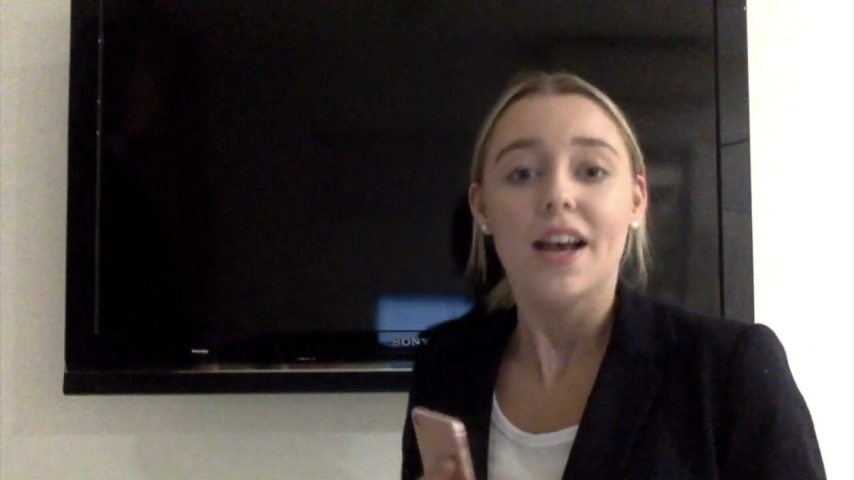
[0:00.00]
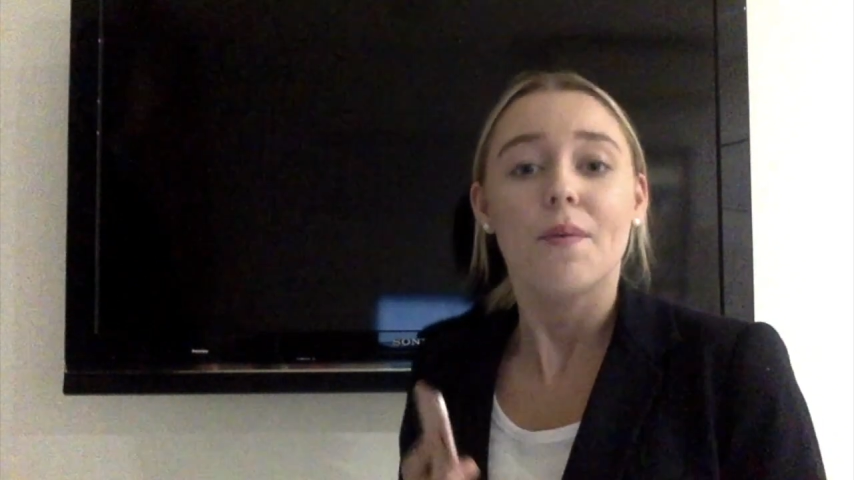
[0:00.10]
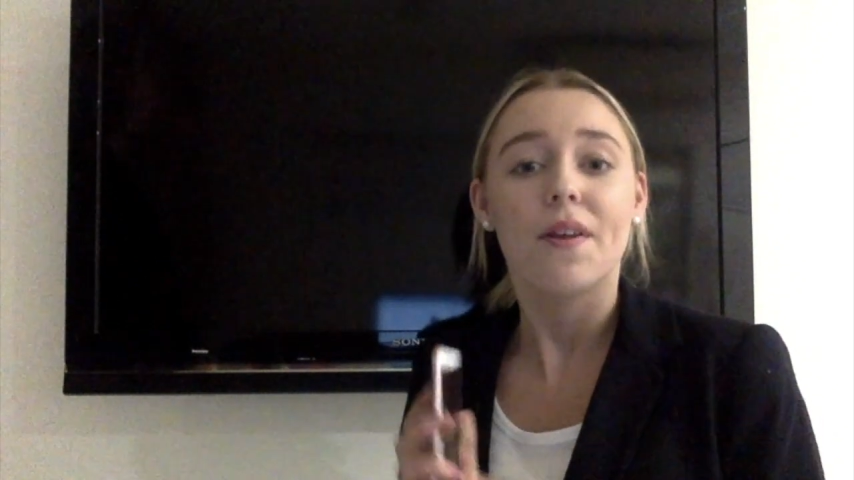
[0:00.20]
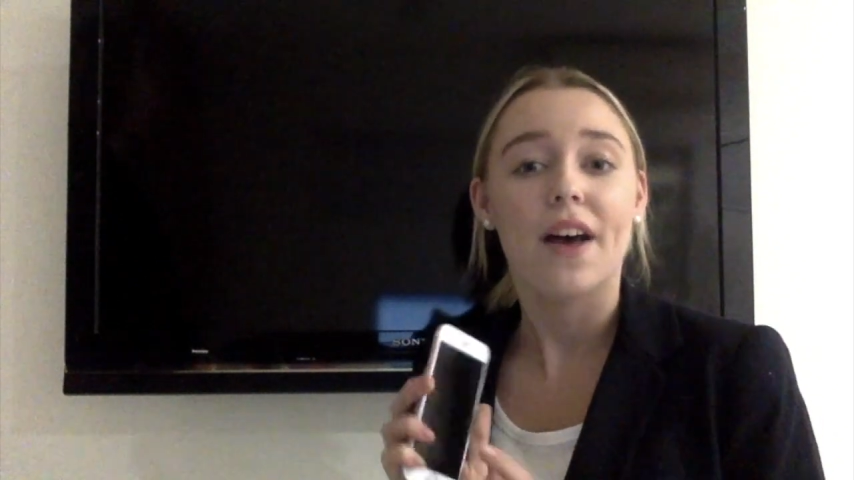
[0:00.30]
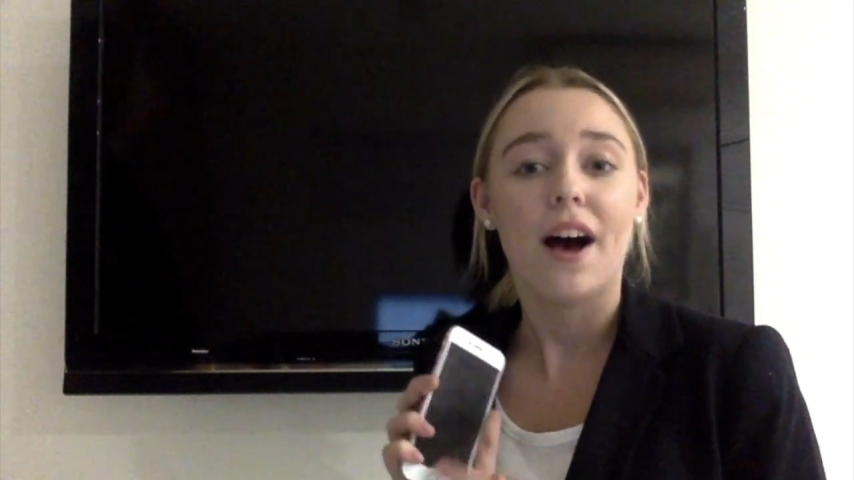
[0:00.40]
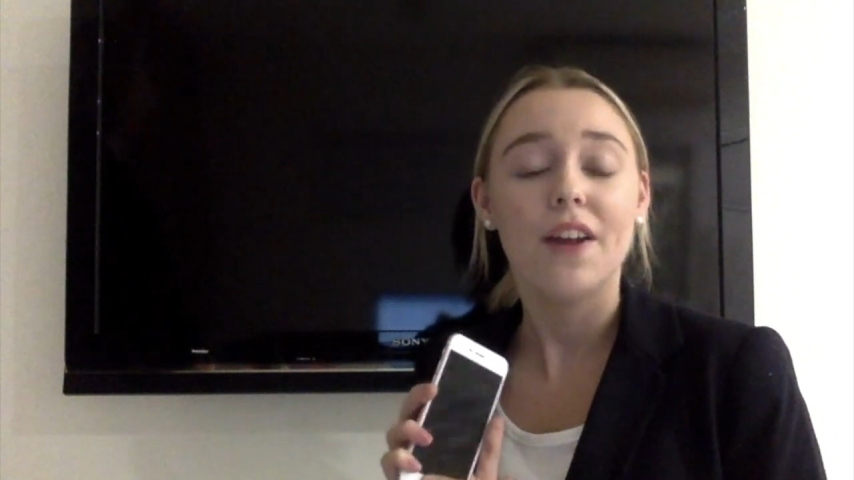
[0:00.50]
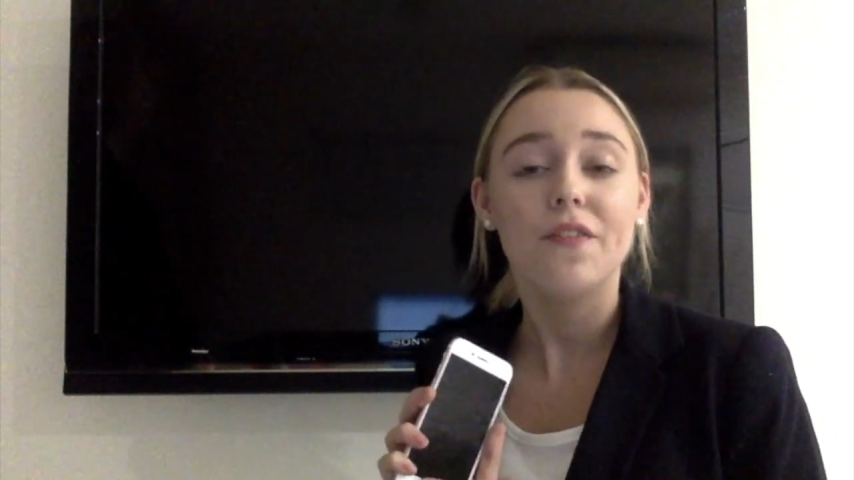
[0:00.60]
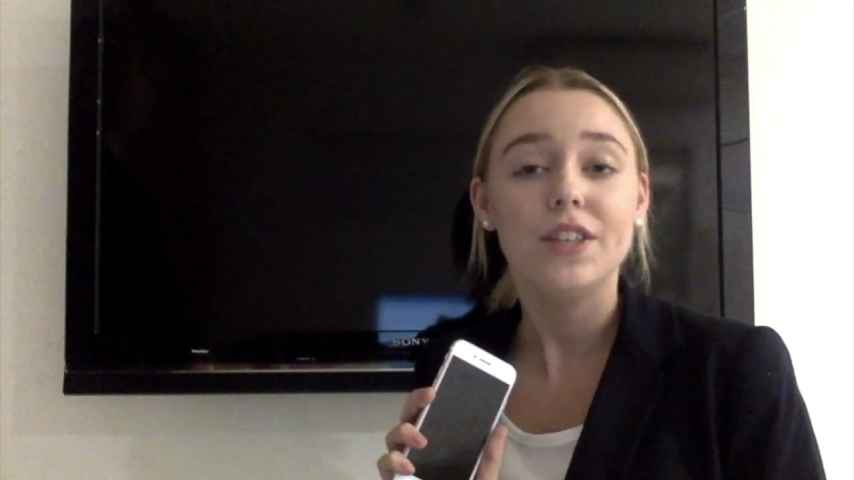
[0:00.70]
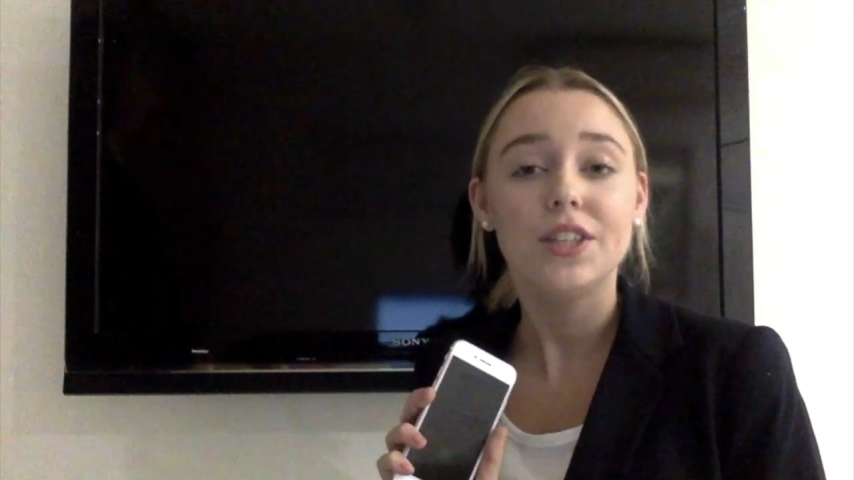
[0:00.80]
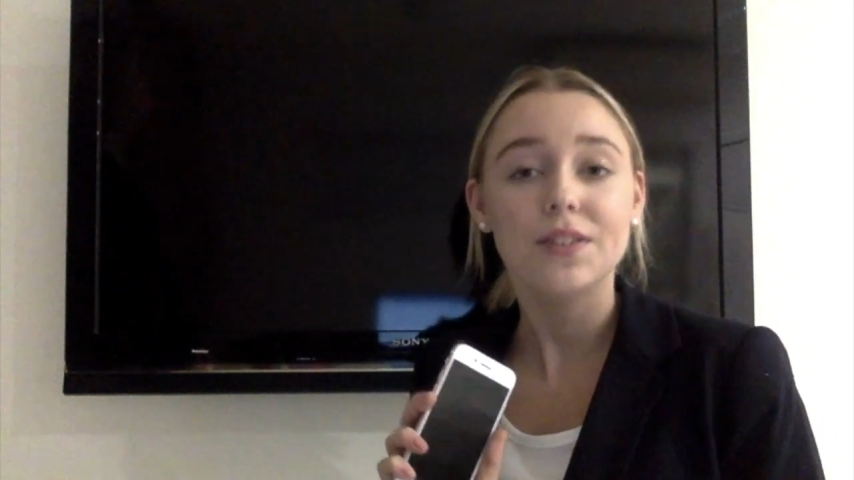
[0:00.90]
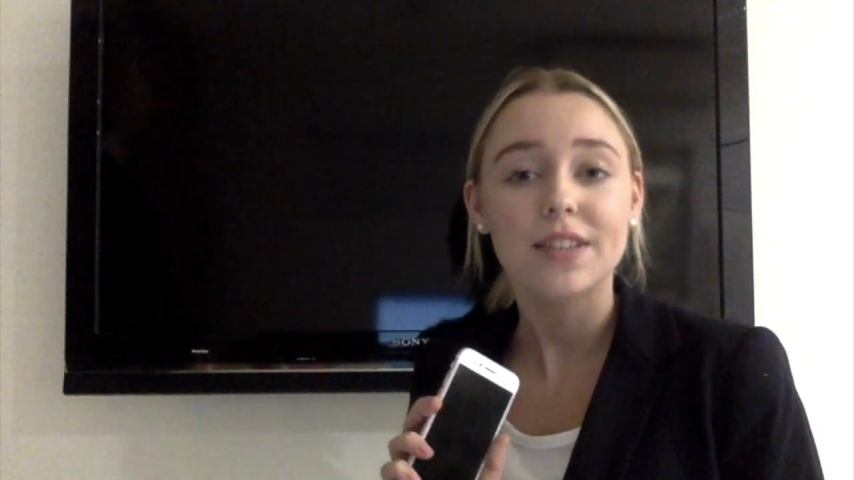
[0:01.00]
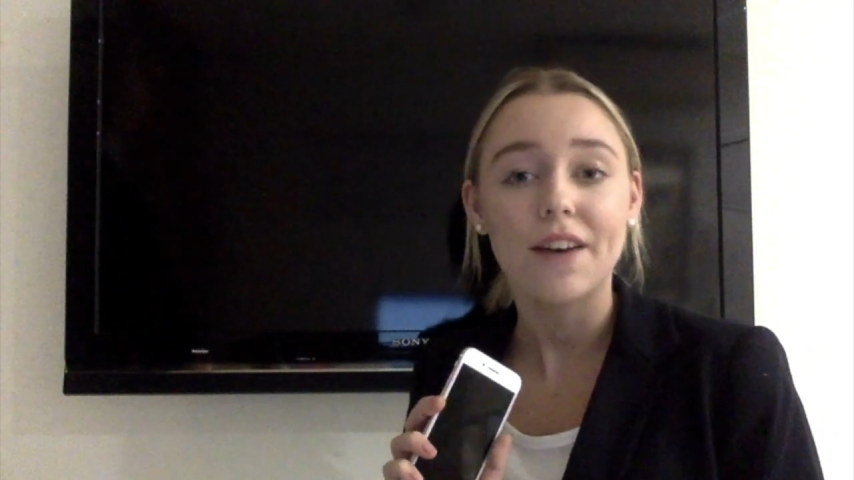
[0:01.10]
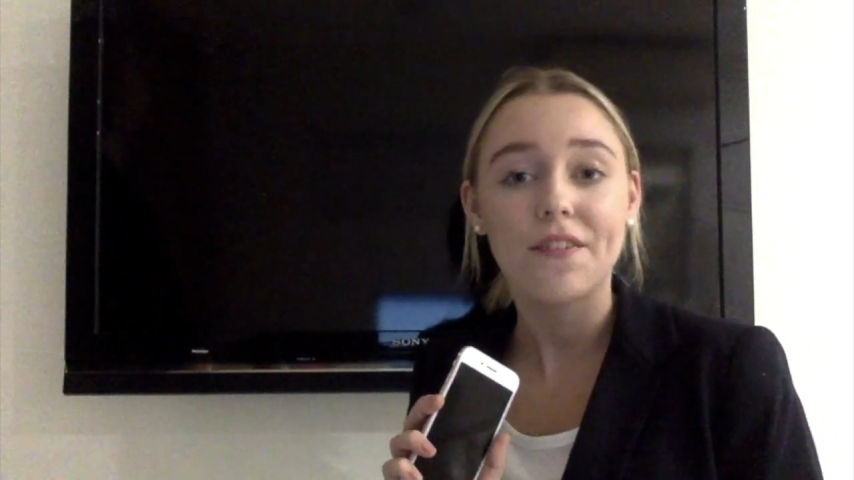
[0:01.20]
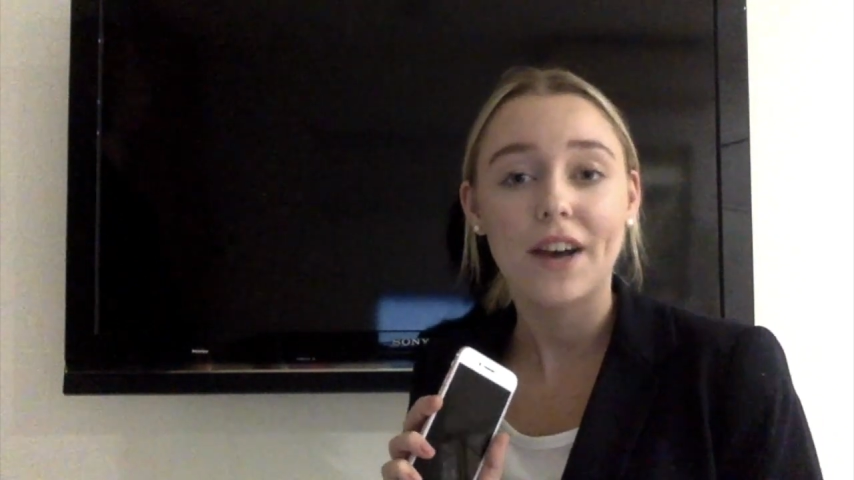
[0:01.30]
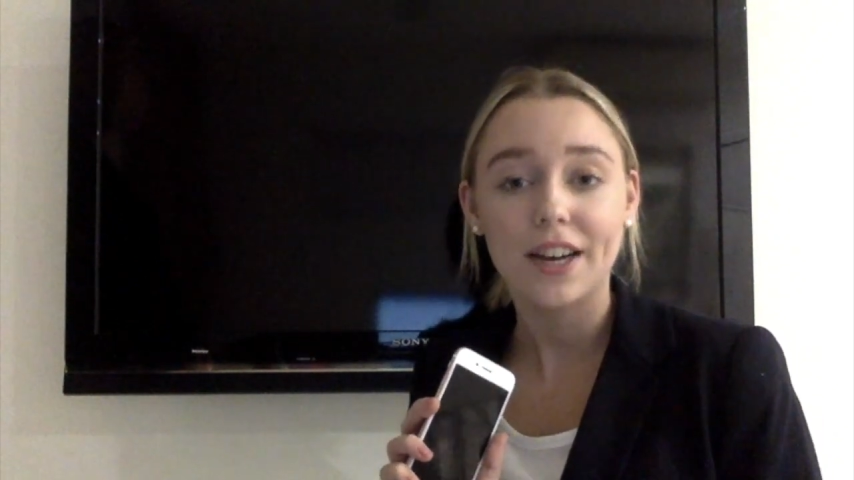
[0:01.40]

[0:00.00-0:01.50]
where the artificial sapphire